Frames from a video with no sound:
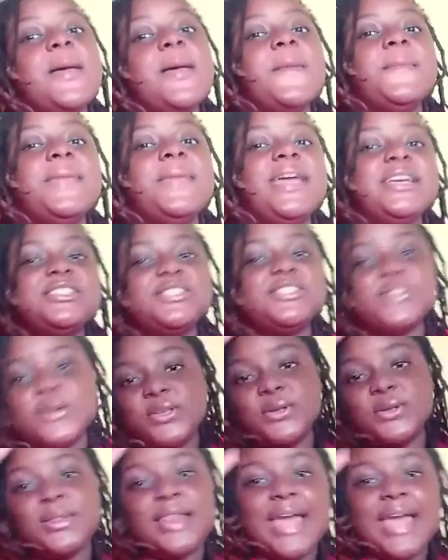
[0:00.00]
Make sure
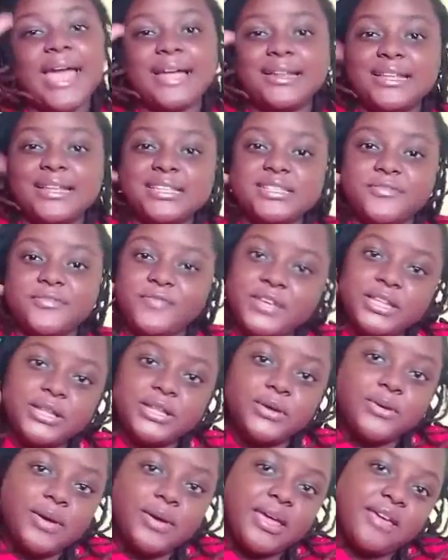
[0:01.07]
you like this
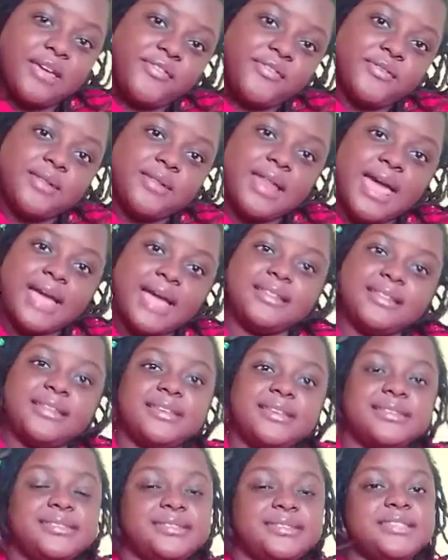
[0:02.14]
video if you like
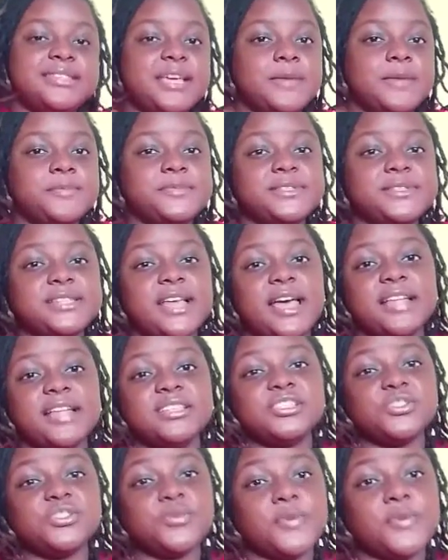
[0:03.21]
these tips and
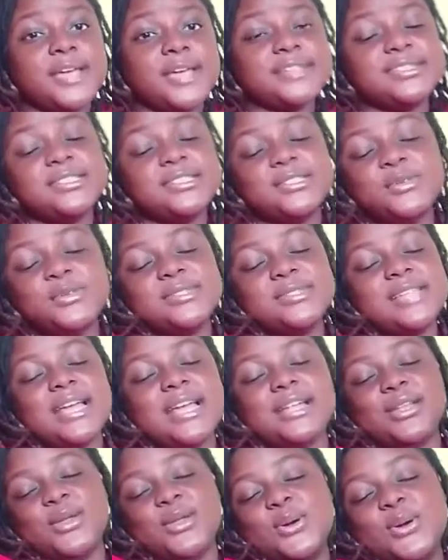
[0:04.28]
tricks, do's
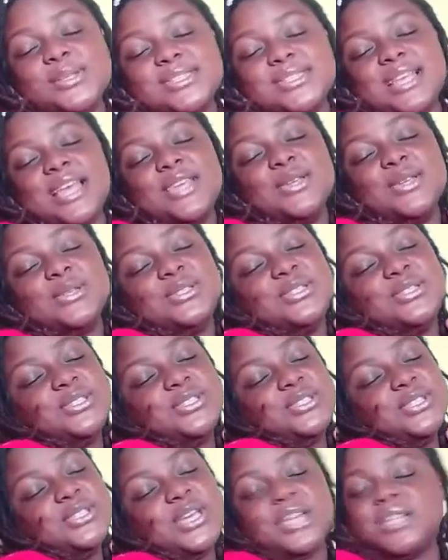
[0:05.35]
and don'ts that you
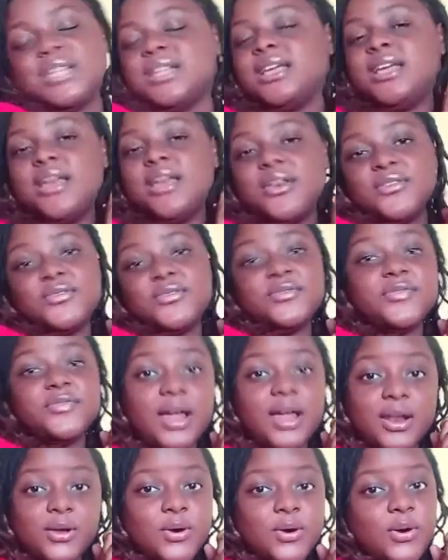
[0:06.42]
should
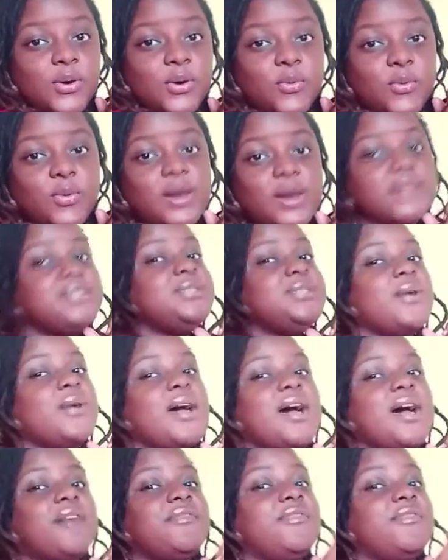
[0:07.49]
follow once you
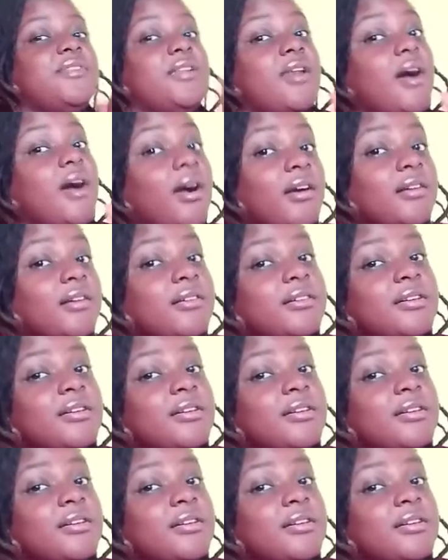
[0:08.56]
have luck.